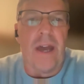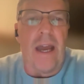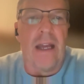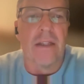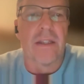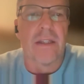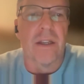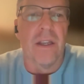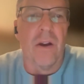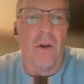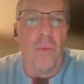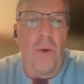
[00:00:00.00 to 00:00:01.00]
that
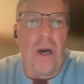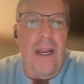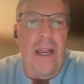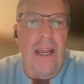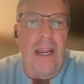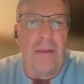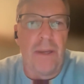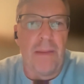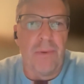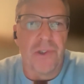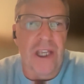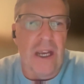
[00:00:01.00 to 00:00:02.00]
on the one hand,
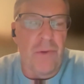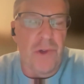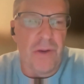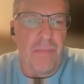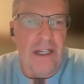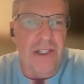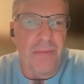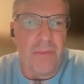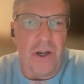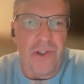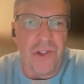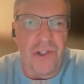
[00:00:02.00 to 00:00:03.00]
people say we should
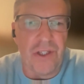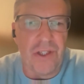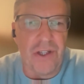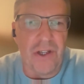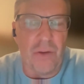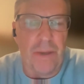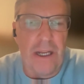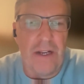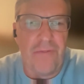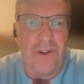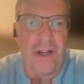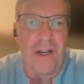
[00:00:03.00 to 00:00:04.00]
maximize utility or
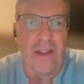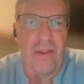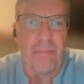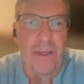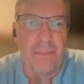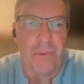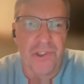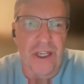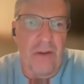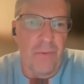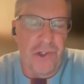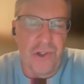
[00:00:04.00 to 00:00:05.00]
benefit, and other people
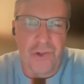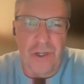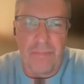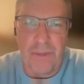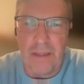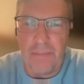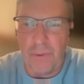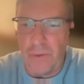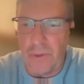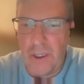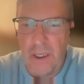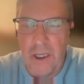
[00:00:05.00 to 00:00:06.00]
say we should treat
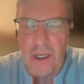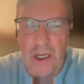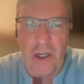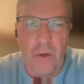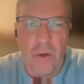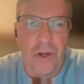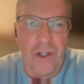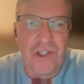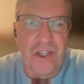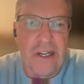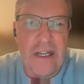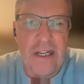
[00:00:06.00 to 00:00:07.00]
people according
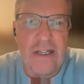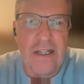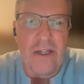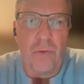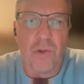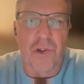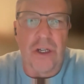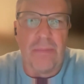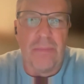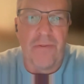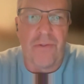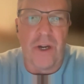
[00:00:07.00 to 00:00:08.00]
to need, equal
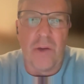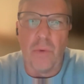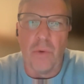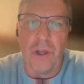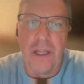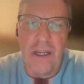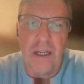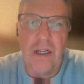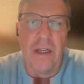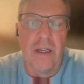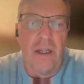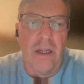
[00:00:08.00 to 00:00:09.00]
treatment for equal
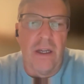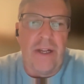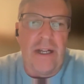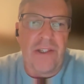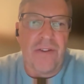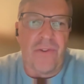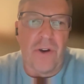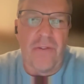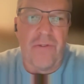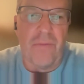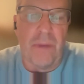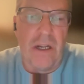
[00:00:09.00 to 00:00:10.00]
need. That's a
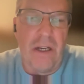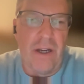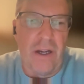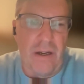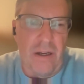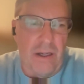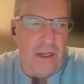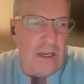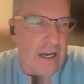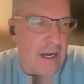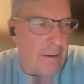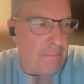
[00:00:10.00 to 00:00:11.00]
very familiar
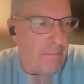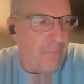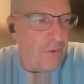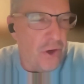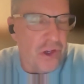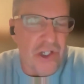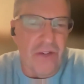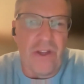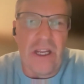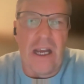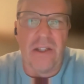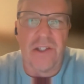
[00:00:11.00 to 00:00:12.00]
version of
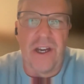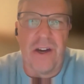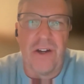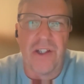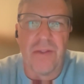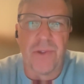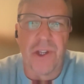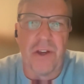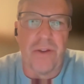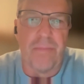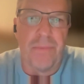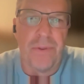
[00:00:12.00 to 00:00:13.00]
egalitarianism.
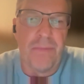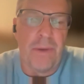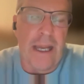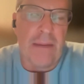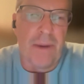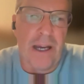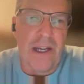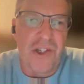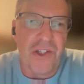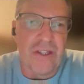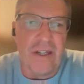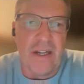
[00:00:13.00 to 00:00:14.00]
So the Black
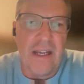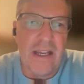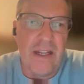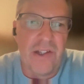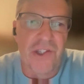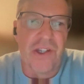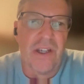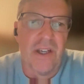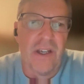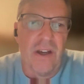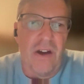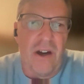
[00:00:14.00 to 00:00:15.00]
patient that needs
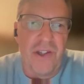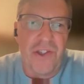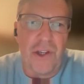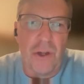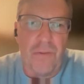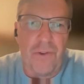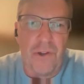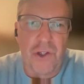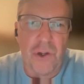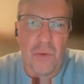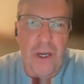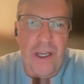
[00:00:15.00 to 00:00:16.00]
ICU for
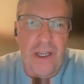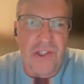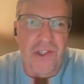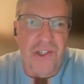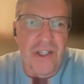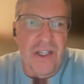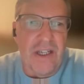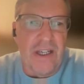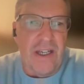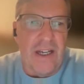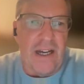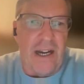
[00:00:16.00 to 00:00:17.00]
2 weeks
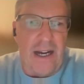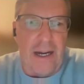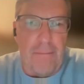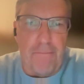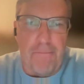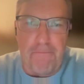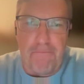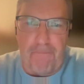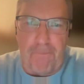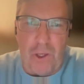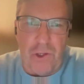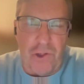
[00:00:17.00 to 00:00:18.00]

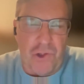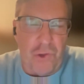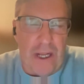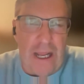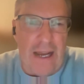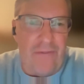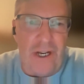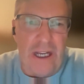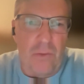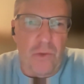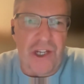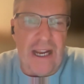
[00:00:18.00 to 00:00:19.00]
should have an
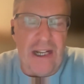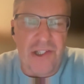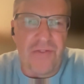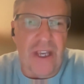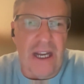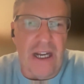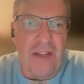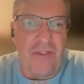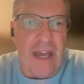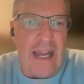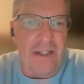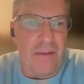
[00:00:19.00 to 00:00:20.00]
equal chance of getting
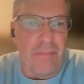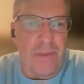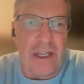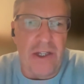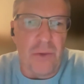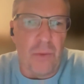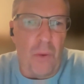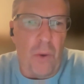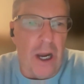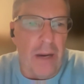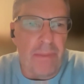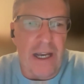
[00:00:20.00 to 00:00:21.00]
that compared to a
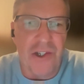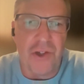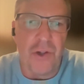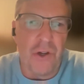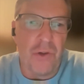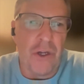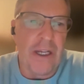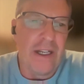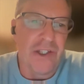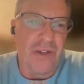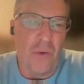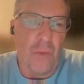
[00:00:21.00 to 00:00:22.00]
white patient who
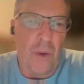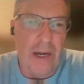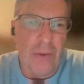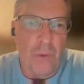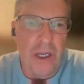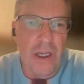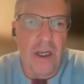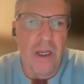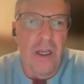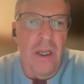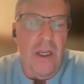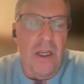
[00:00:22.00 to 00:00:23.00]
needs it for 1 week.